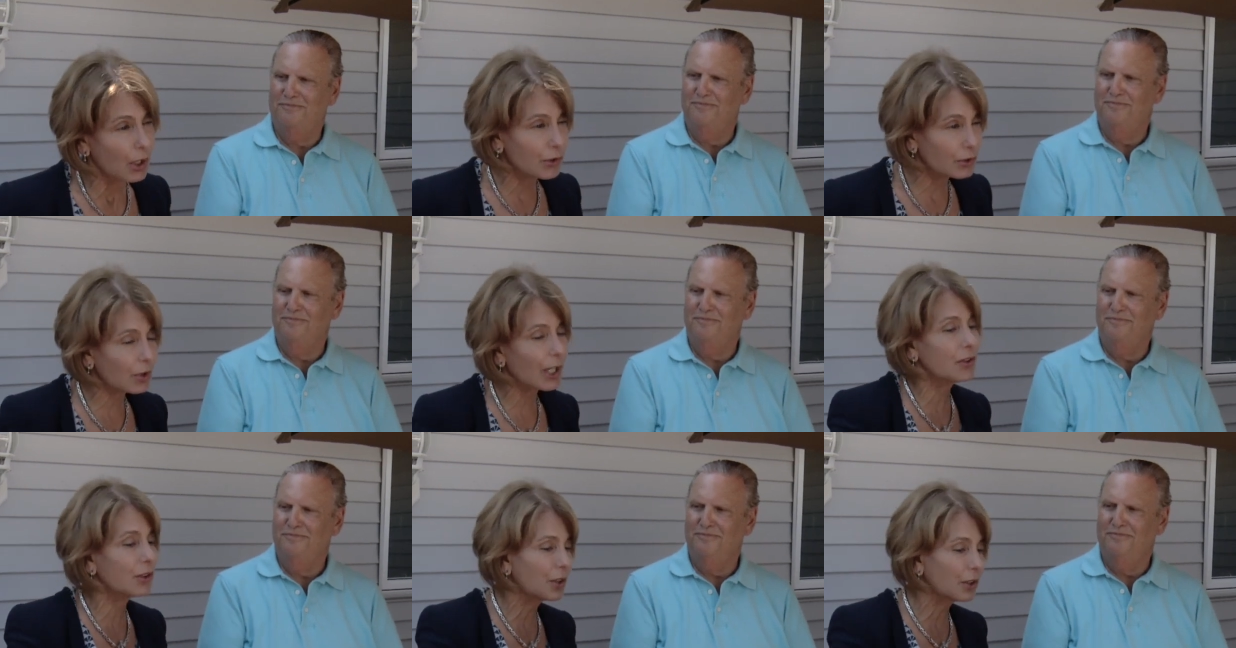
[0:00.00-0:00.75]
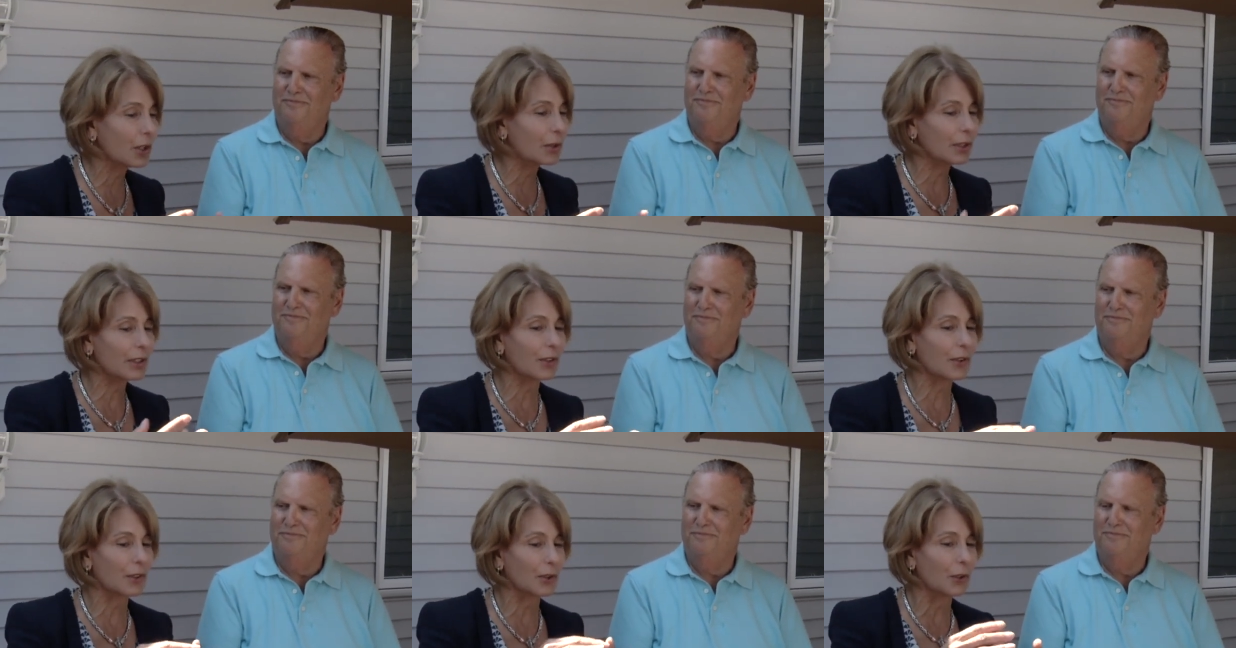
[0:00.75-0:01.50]
Speaker 1: They're trying. They're, they're going. You know,
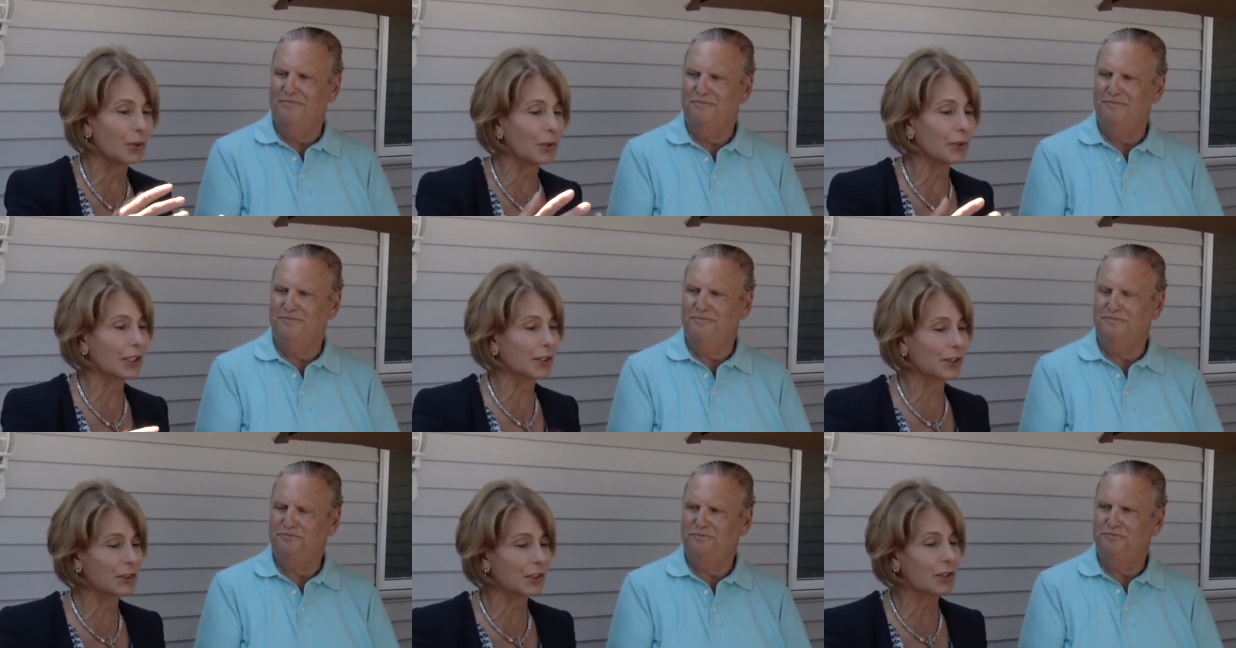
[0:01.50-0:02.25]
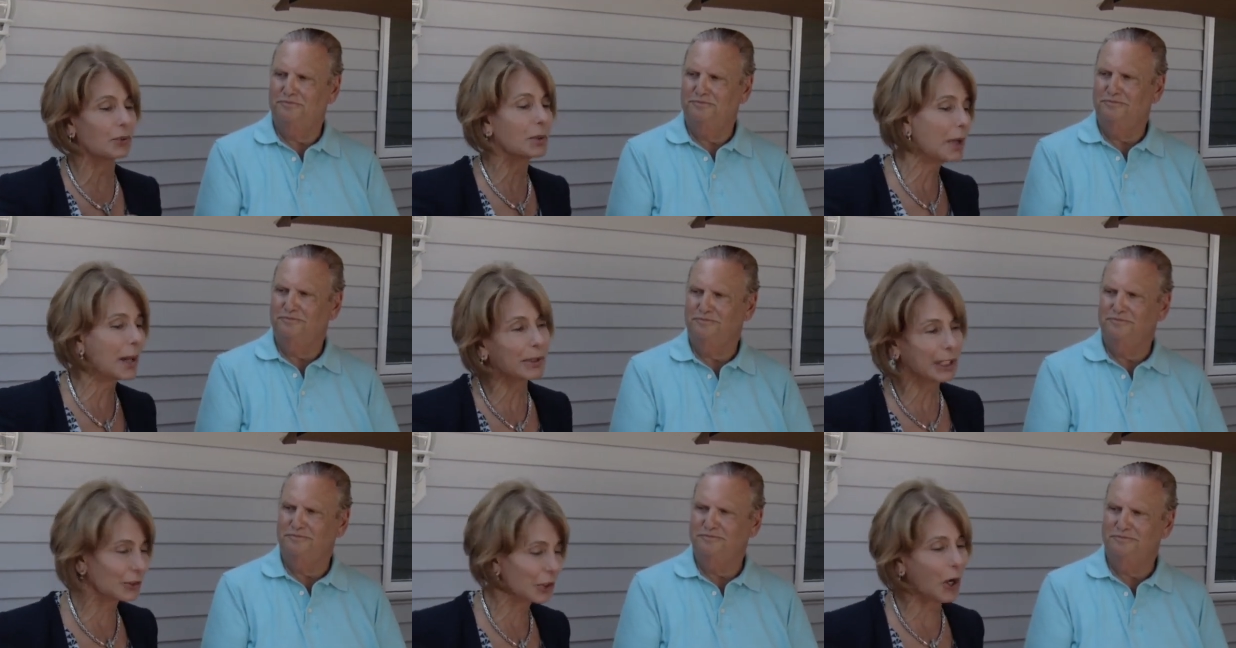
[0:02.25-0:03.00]
in their own little. The, the
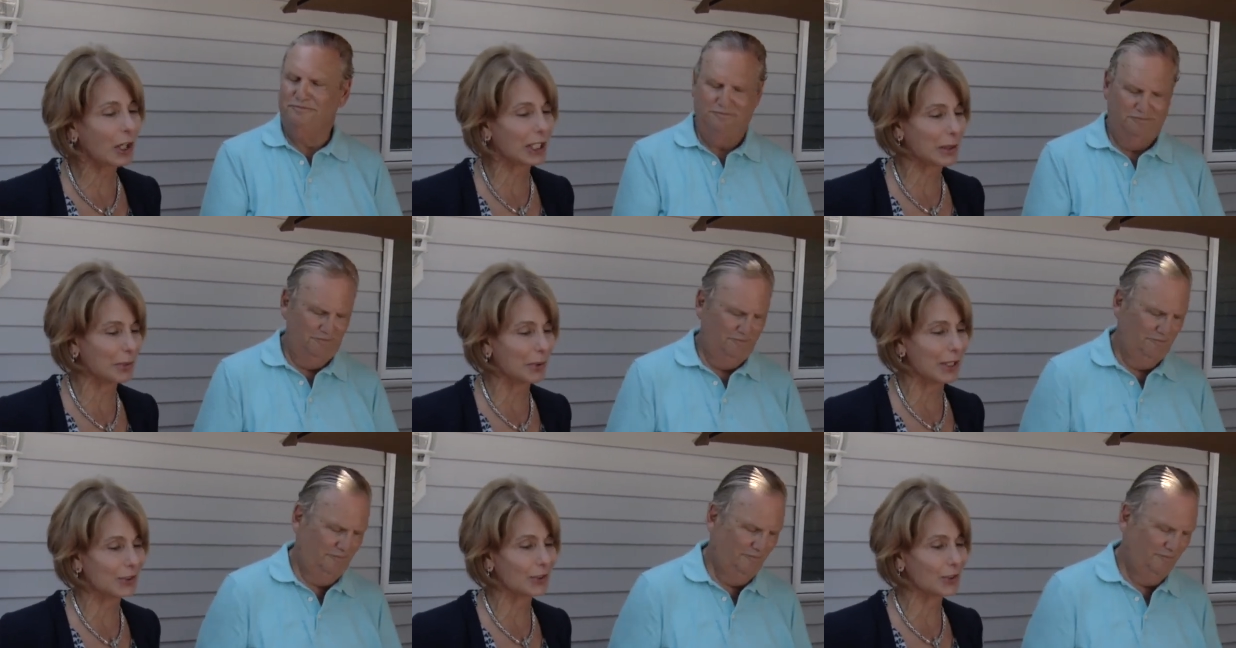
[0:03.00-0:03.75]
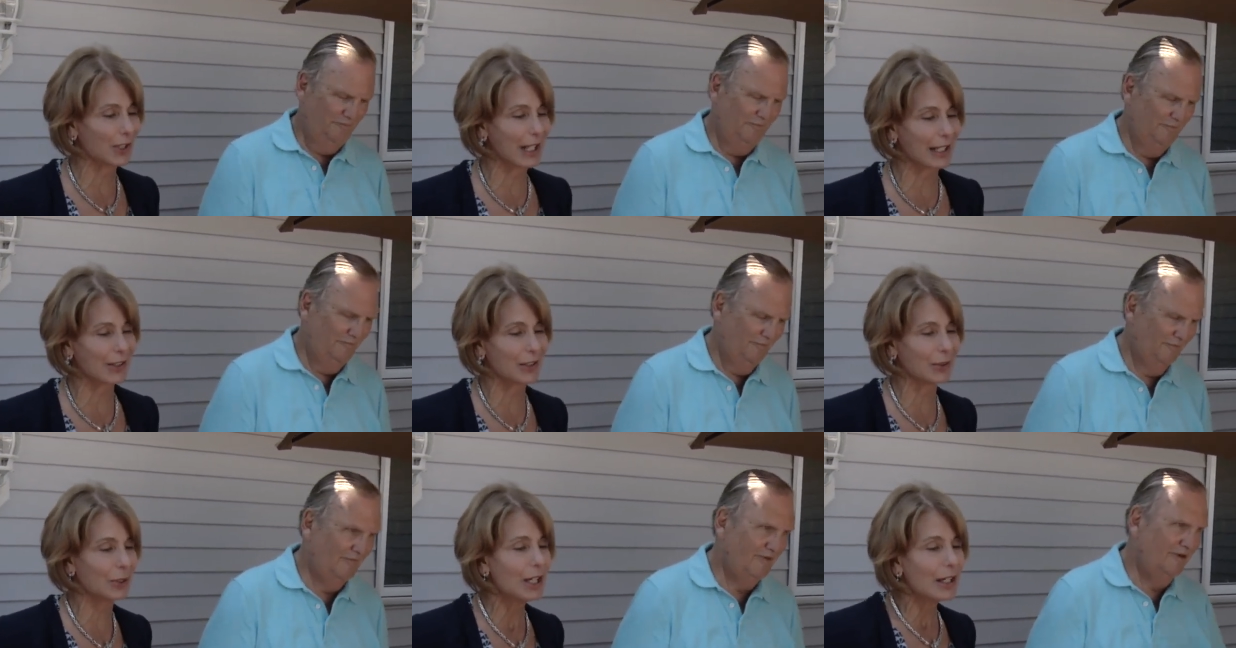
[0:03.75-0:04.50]
Republican talking points. They're trying
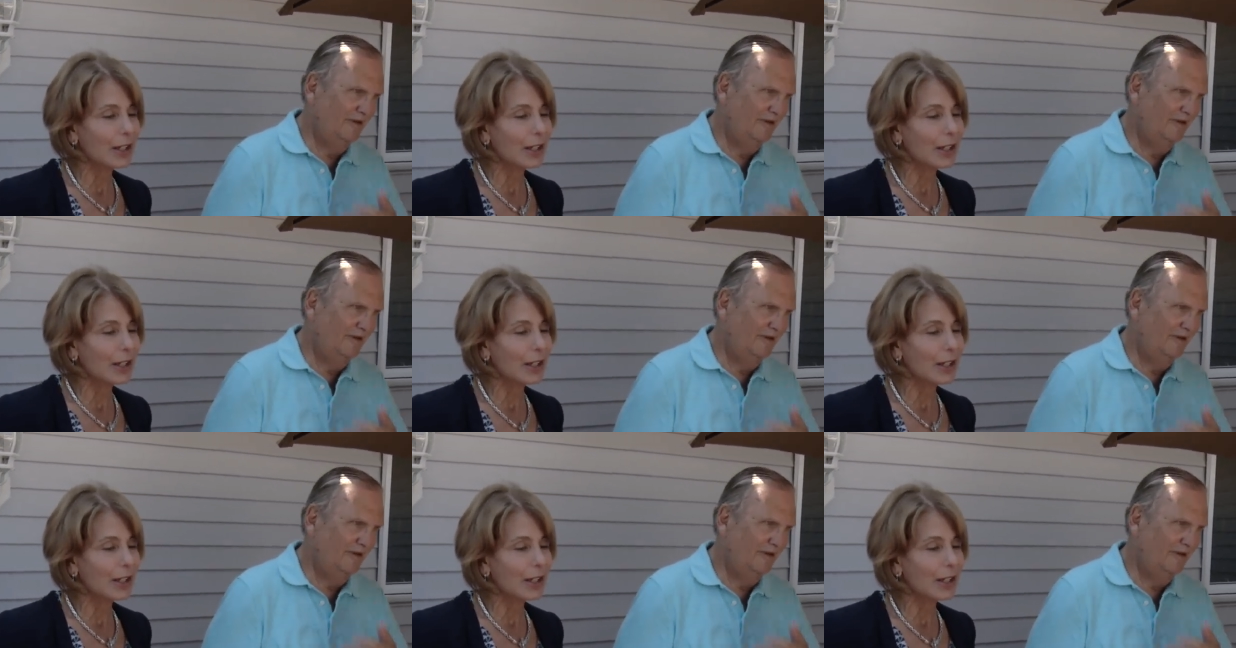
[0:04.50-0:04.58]
to